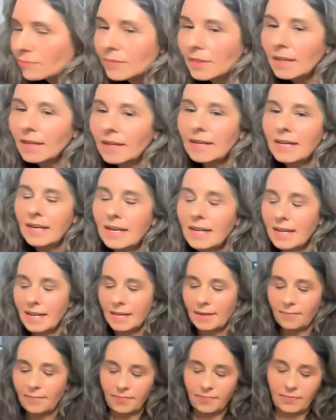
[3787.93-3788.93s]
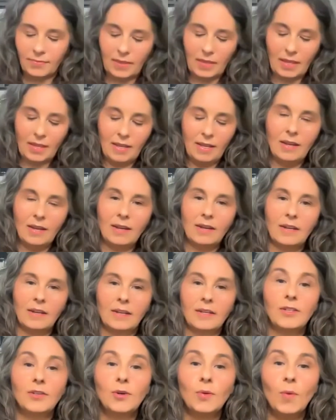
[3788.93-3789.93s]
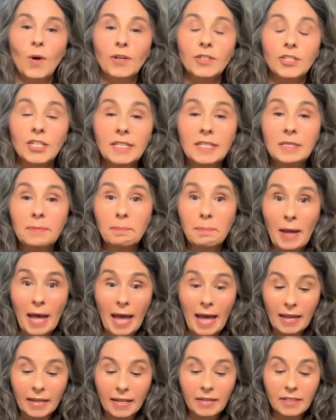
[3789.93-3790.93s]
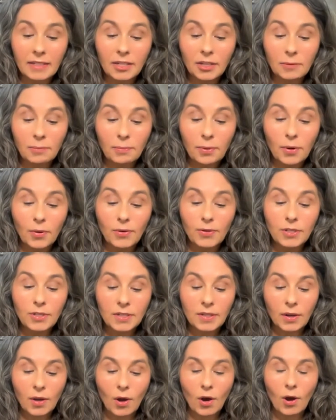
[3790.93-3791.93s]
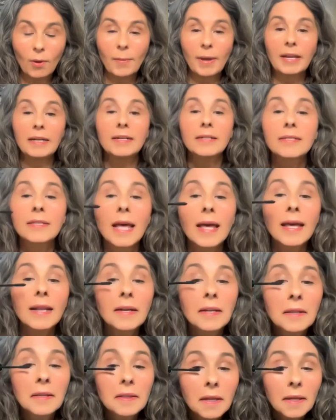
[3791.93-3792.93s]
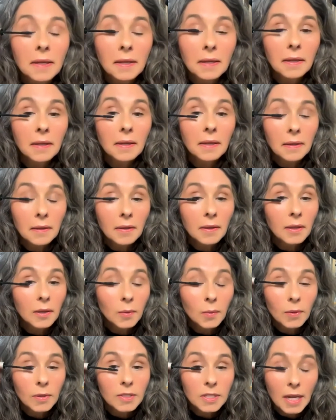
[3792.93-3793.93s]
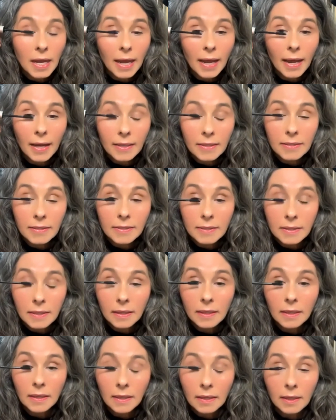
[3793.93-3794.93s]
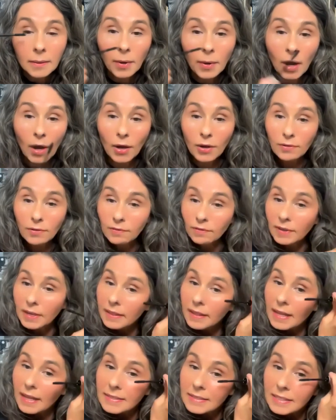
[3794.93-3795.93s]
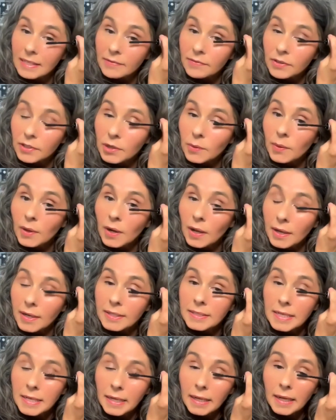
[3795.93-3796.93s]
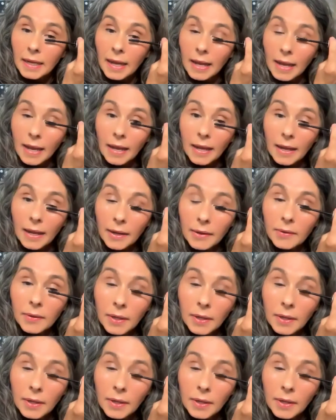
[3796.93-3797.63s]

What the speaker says: on there. You'll watch this back and you can put under the comments anything that you want to ask. But hopefully that's given you an idea how